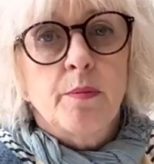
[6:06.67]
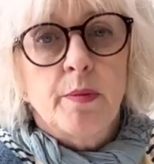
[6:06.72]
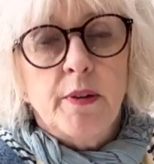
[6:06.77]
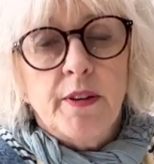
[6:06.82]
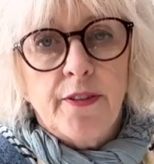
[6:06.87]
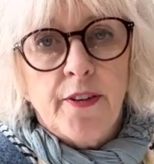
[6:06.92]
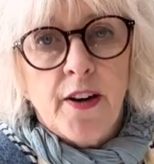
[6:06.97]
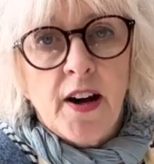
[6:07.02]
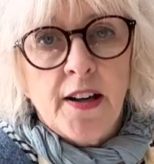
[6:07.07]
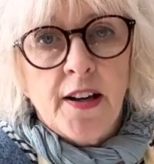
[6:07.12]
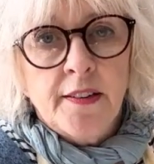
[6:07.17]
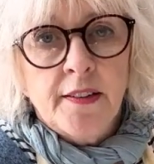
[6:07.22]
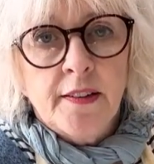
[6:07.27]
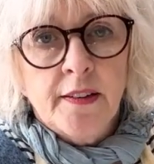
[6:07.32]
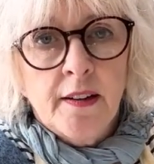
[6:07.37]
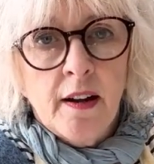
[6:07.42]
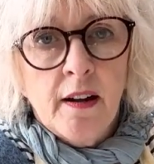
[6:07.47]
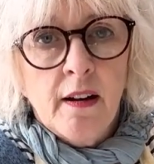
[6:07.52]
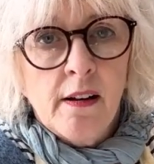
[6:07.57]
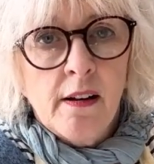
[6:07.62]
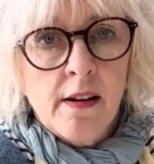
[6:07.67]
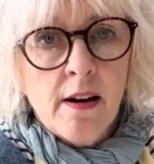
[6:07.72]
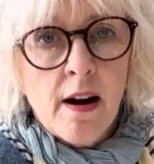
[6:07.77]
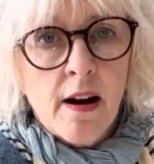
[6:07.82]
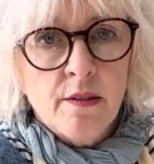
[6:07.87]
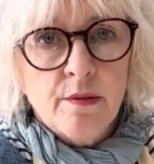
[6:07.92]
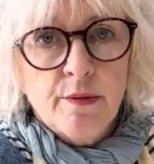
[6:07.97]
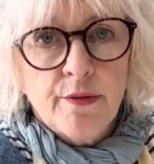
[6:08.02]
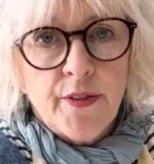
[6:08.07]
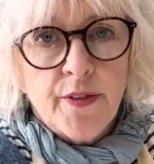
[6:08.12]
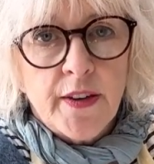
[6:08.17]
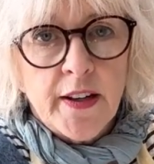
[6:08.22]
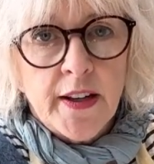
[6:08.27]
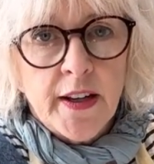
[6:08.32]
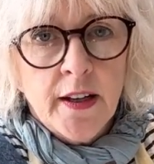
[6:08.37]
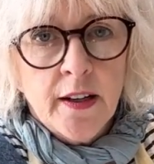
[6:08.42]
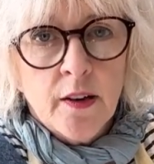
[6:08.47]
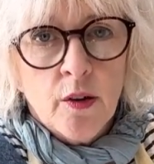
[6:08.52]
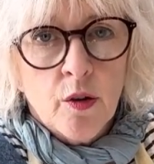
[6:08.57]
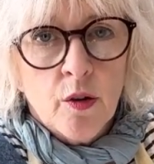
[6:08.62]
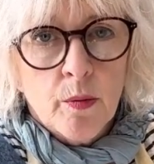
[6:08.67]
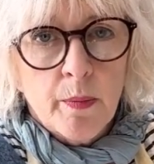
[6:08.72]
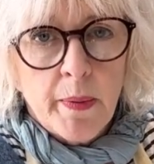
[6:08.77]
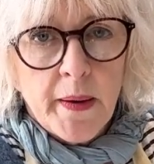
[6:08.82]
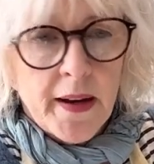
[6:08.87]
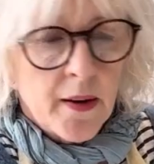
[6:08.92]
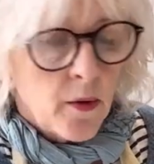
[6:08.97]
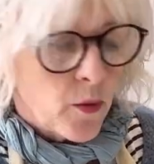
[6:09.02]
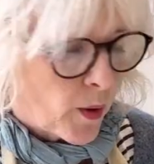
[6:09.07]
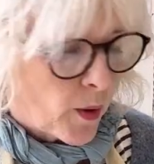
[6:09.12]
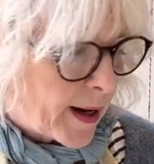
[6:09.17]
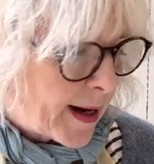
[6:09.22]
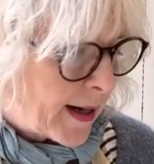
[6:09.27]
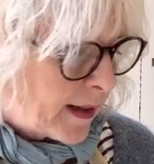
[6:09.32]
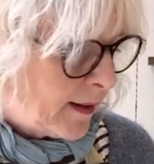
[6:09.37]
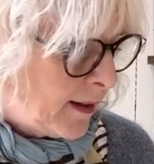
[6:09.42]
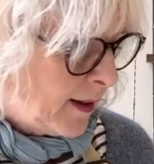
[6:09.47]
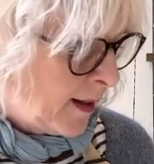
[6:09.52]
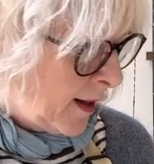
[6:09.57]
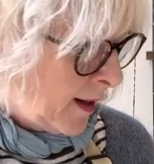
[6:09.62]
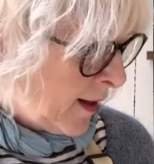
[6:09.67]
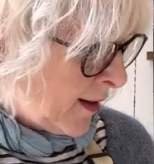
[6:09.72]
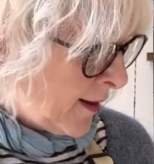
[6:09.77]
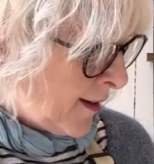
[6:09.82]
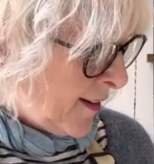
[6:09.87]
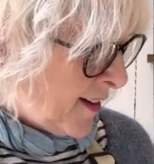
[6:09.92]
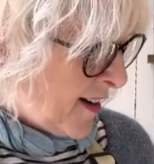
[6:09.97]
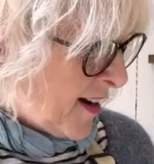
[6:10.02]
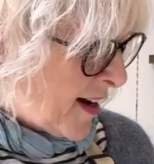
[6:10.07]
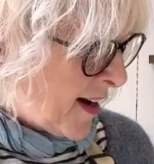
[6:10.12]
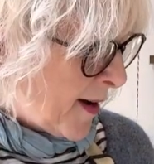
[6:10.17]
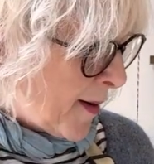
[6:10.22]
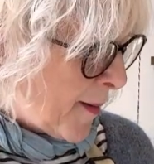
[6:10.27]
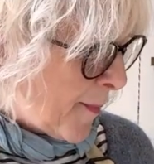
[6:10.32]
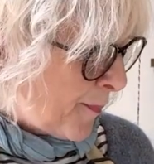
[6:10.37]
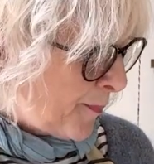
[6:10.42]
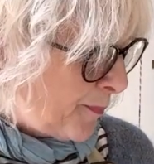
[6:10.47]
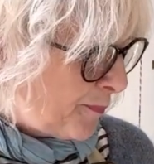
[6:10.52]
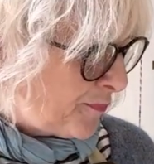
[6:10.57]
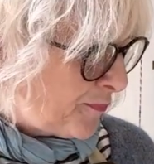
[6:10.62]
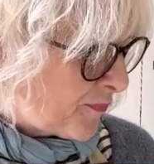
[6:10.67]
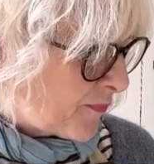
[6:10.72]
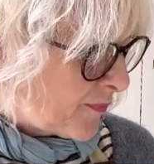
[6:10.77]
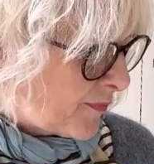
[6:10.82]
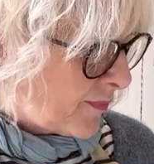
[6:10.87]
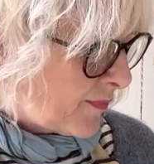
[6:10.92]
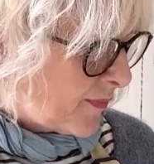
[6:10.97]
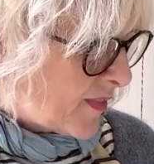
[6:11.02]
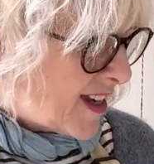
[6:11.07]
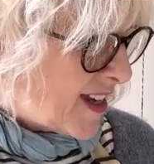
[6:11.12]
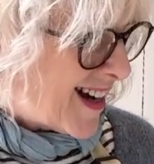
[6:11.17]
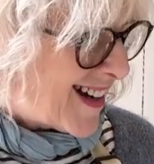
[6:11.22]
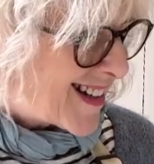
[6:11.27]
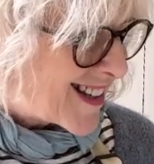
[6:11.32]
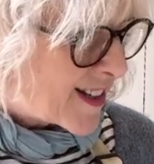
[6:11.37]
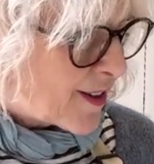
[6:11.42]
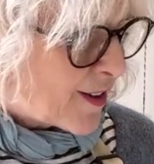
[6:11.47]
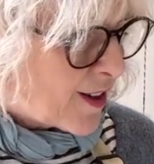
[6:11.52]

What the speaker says: be fun, hopefully, all being well. Yeah, so I